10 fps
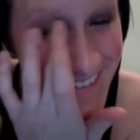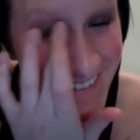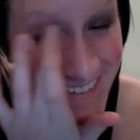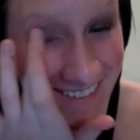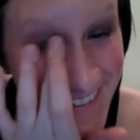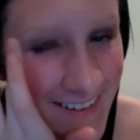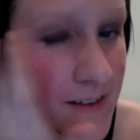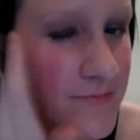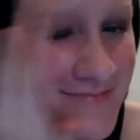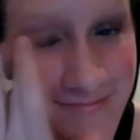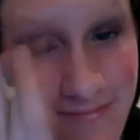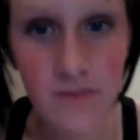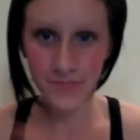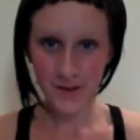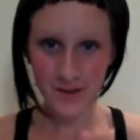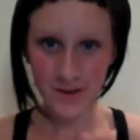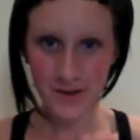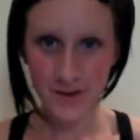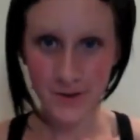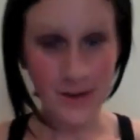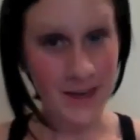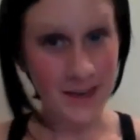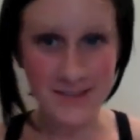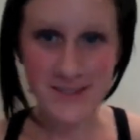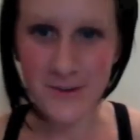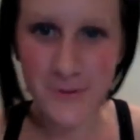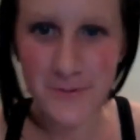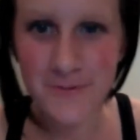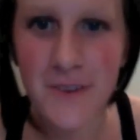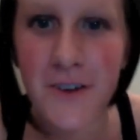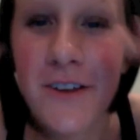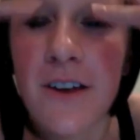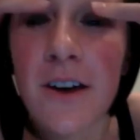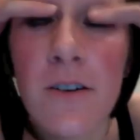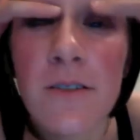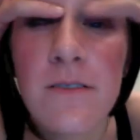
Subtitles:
you go. Okay, so there you go.